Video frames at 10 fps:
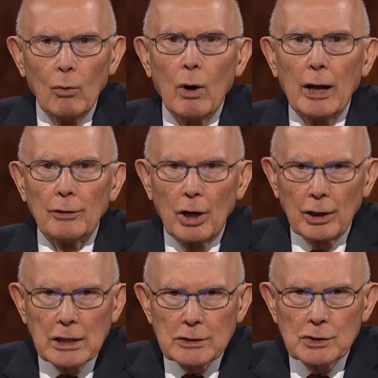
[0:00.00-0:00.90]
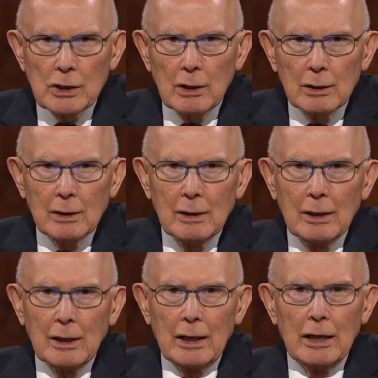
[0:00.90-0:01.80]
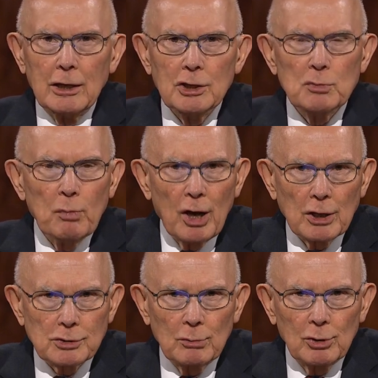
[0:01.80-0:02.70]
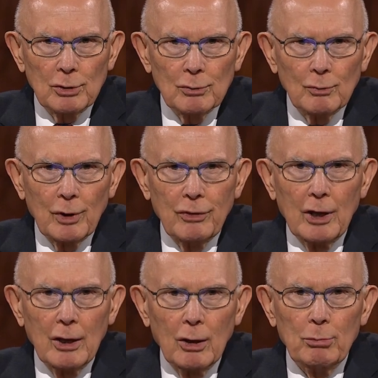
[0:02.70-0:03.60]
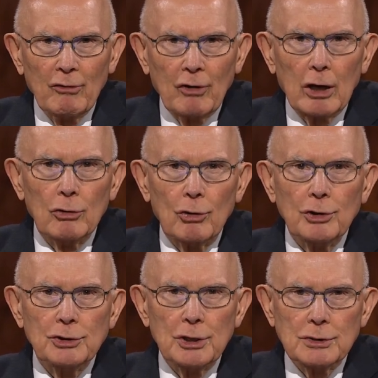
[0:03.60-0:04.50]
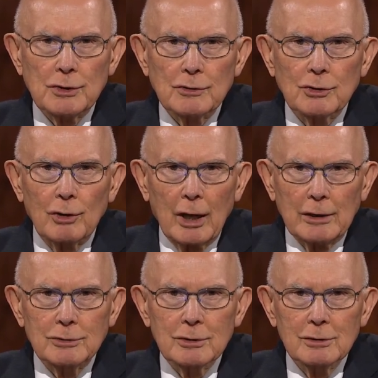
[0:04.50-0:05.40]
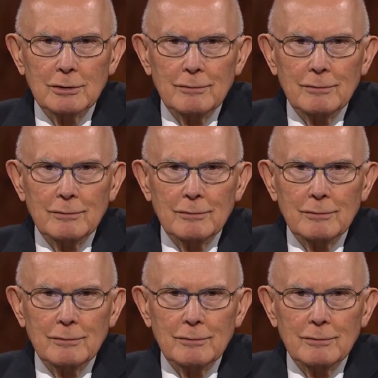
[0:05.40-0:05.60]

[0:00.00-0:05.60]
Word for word: While not easy, it is possible with the help of our Lord Jesus Christ.